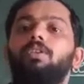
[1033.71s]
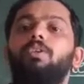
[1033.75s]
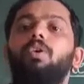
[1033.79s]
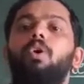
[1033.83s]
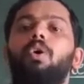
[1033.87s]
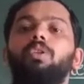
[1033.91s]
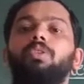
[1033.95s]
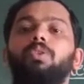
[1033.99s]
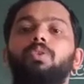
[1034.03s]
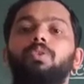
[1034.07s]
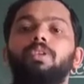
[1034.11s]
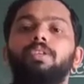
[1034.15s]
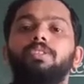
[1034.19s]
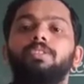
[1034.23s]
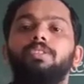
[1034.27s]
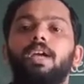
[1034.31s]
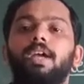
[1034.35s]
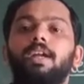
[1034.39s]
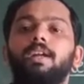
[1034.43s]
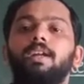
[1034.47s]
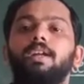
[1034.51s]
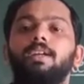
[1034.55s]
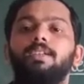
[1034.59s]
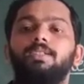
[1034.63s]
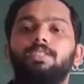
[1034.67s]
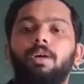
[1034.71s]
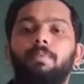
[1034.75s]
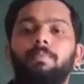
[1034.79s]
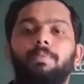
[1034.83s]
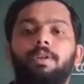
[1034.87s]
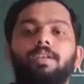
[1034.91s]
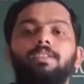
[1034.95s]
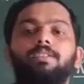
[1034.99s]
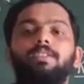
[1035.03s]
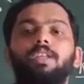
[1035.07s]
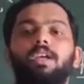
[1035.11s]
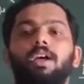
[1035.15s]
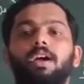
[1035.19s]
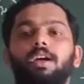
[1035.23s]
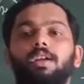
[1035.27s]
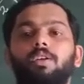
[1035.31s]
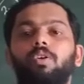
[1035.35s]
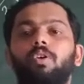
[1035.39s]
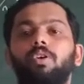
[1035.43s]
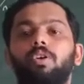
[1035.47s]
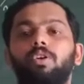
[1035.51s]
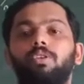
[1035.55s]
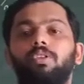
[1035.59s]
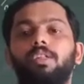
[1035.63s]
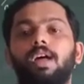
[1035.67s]
go to this side, sometimes they are
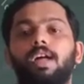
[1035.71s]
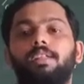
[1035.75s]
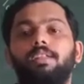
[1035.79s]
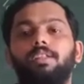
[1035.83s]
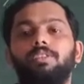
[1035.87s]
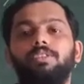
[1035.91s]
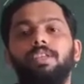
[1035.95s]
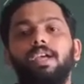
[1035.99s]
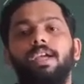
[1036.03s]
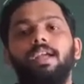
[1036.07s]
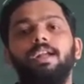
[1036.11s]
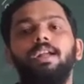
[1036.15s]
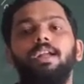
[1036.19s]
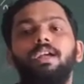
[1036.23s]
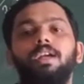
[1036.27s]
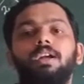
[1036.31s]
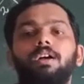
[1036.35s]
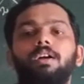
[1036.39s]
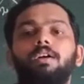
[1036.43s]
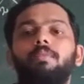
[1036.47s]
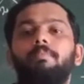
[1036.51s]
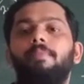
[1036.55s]
going to the other side,